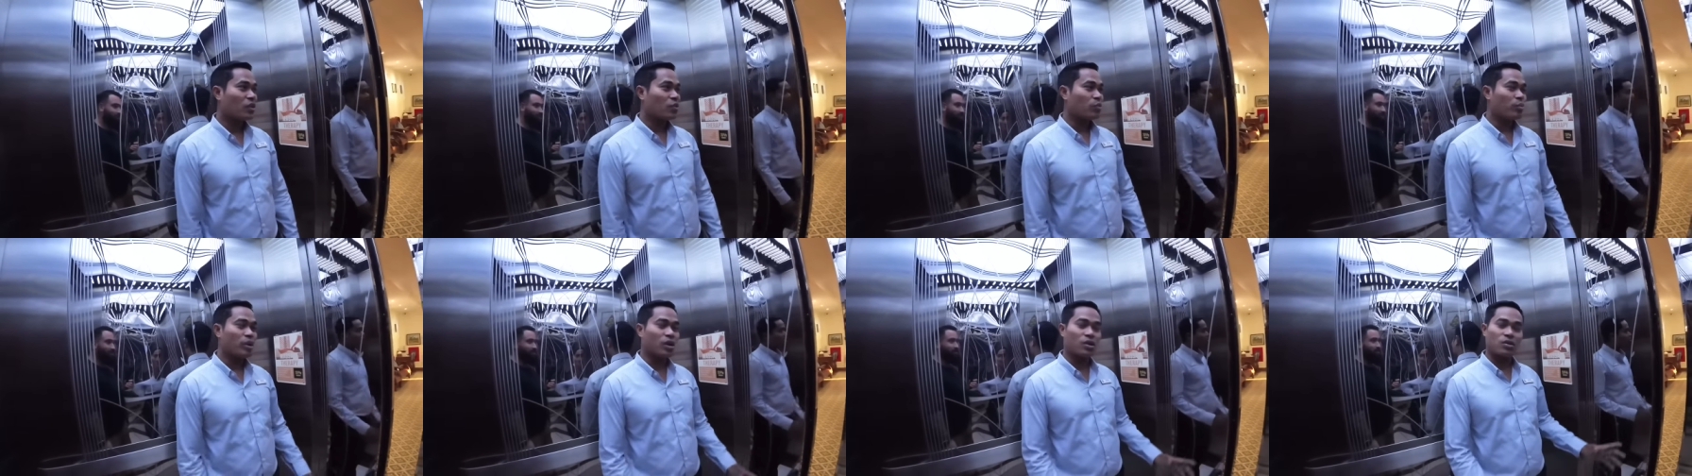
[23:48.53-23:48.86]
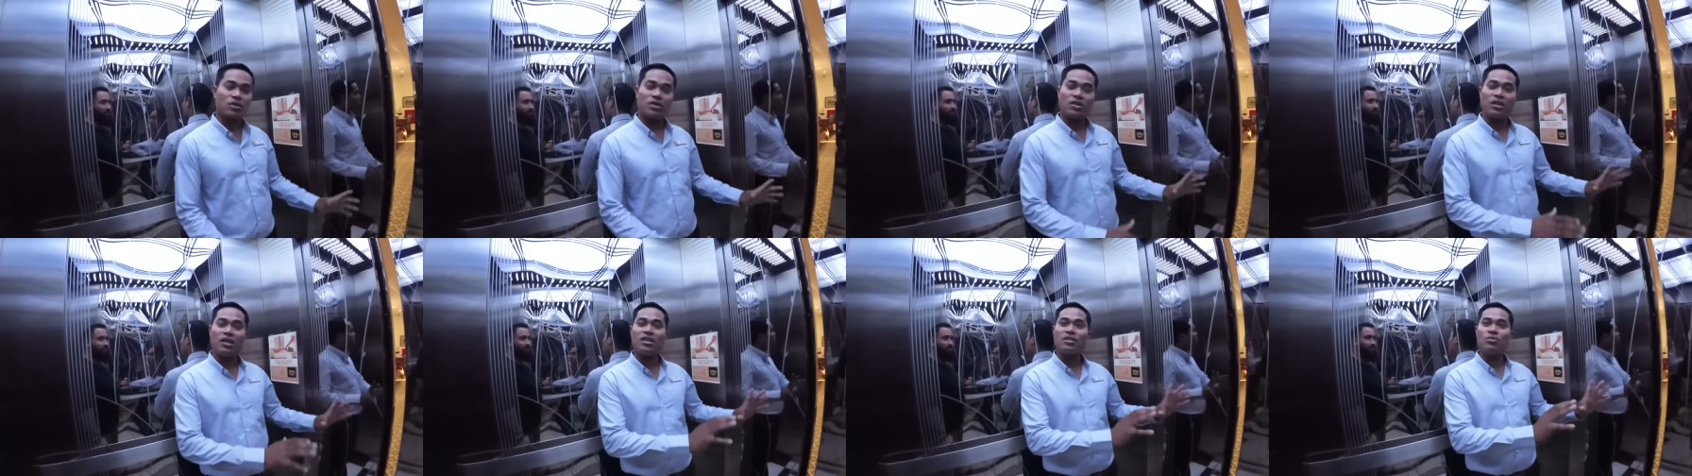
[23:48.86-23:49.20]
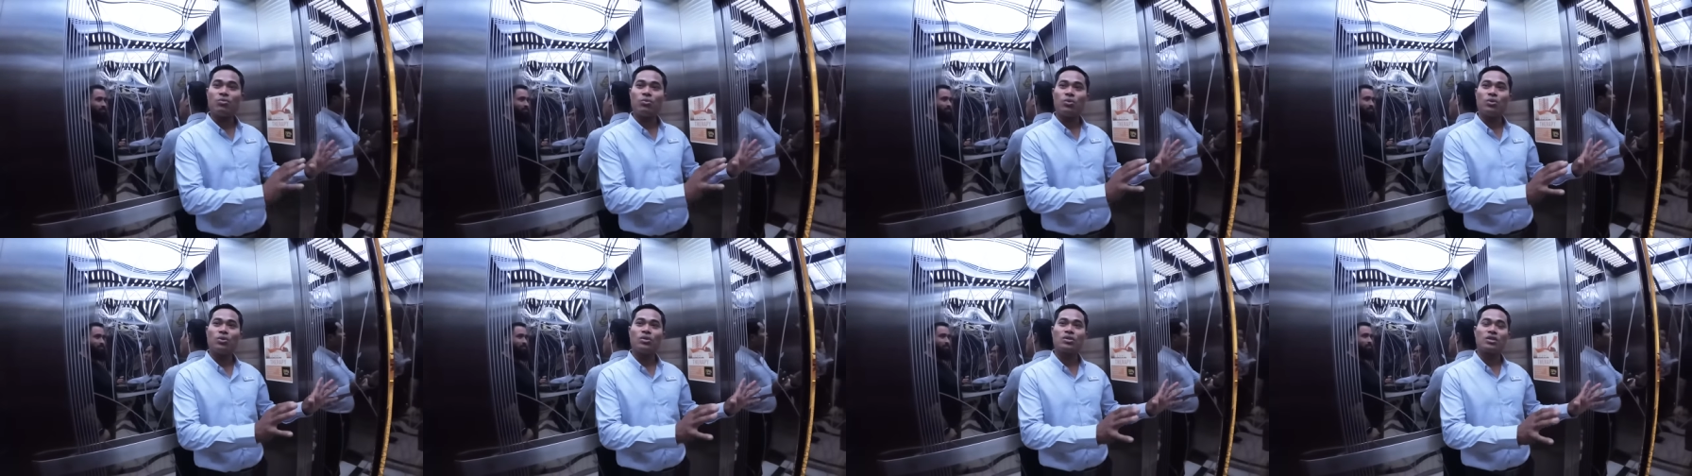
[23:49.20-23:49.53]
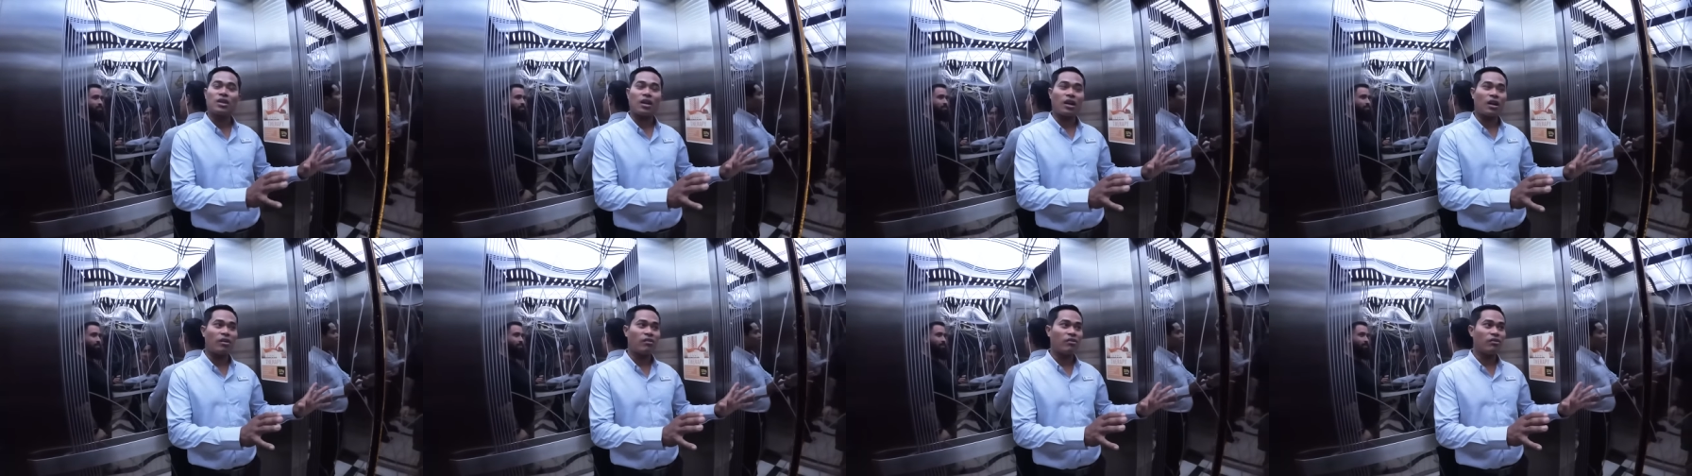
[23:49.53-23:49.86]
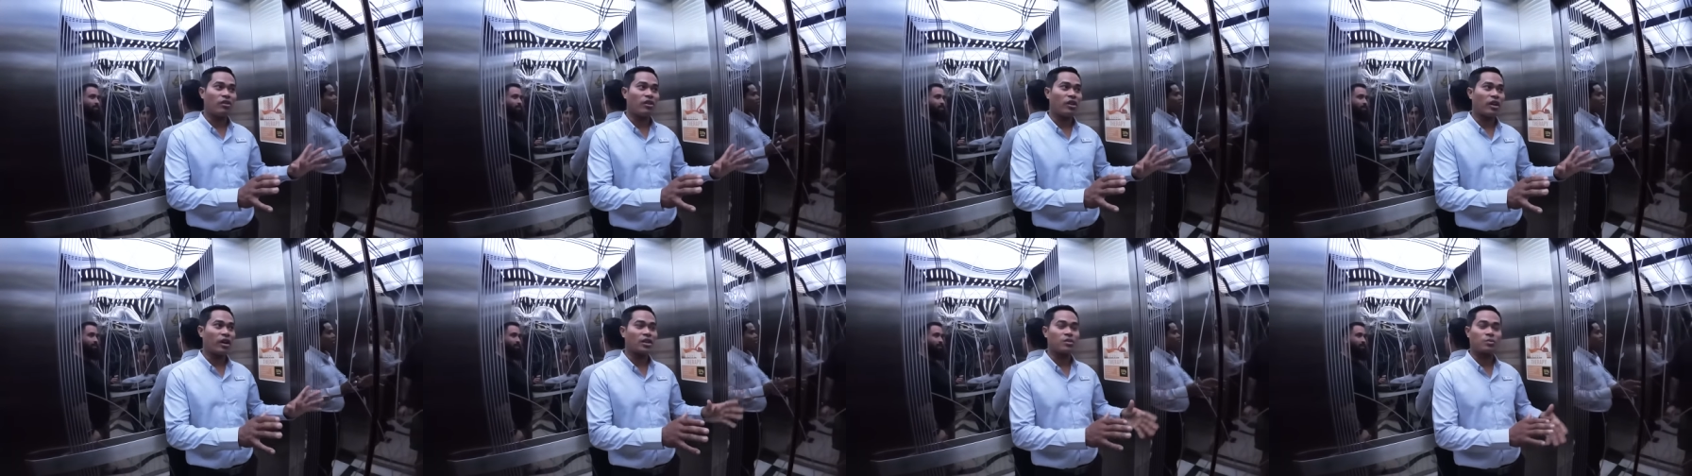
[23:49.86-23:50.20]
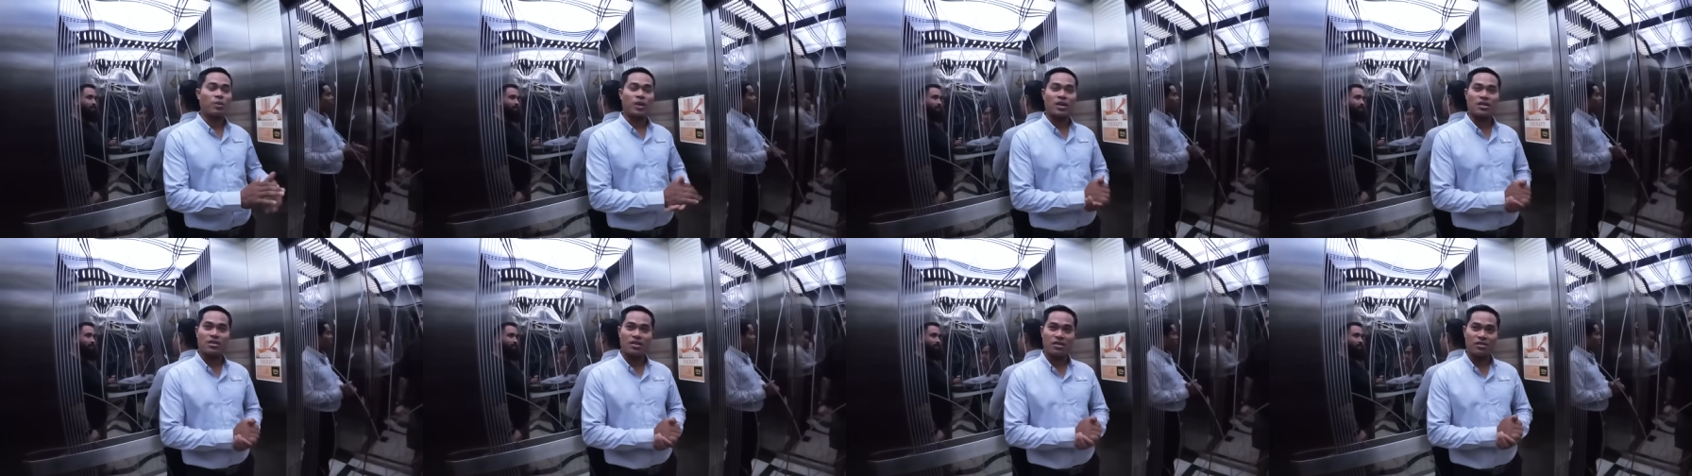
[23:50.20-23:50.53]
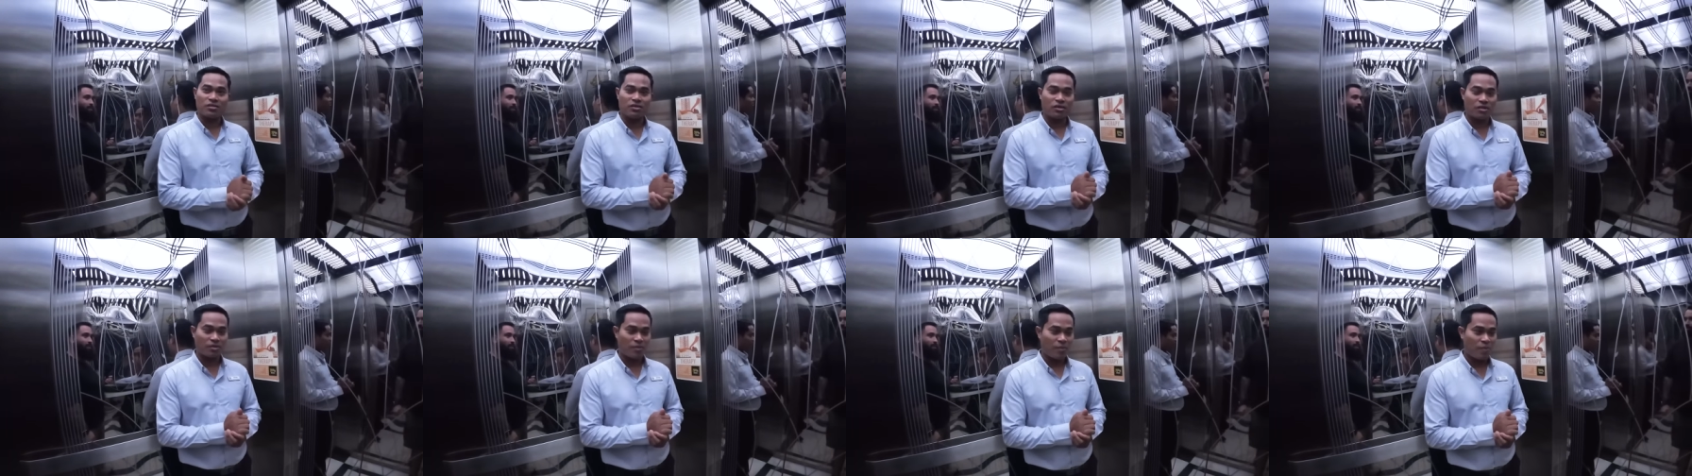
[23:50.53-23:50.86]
Because these woods are very expensive.